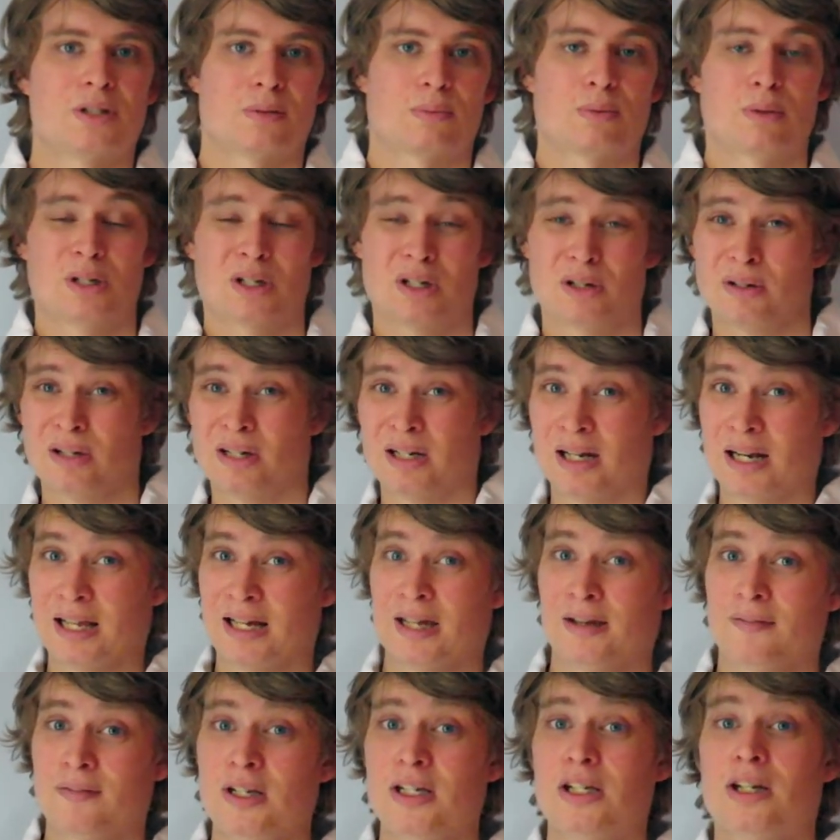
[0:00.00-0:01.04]
I'll probably go in a
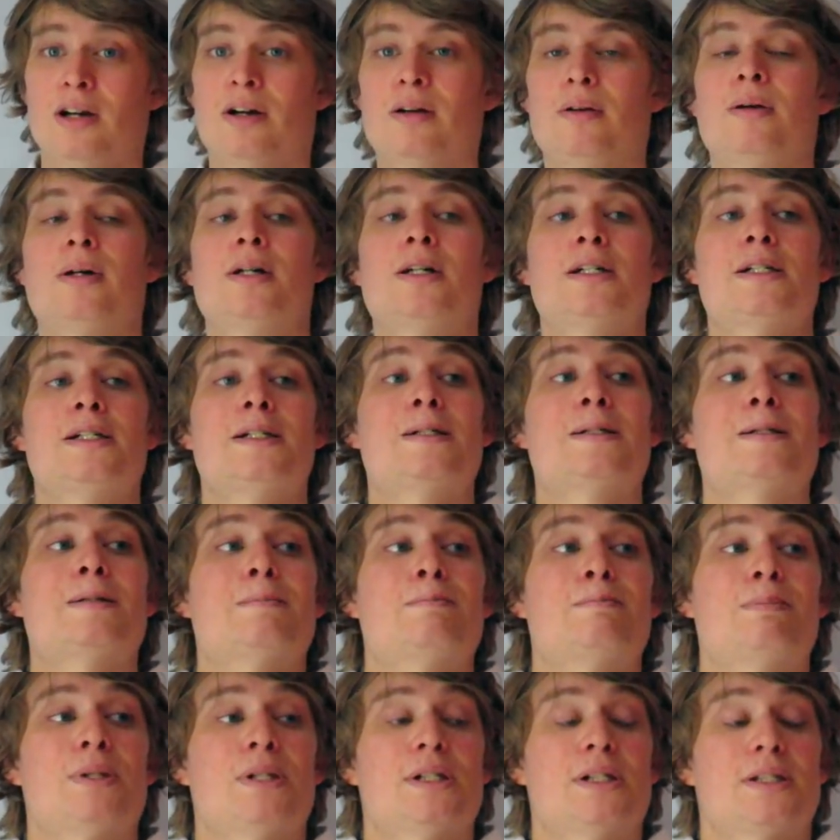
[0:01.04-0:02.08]
later video.
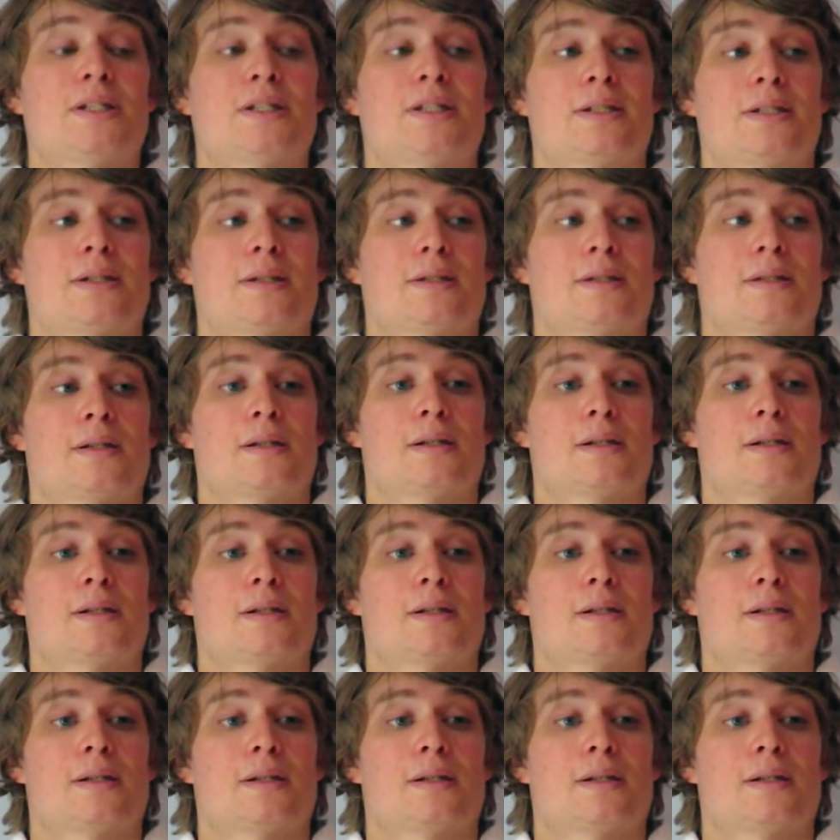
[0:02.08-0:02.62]
But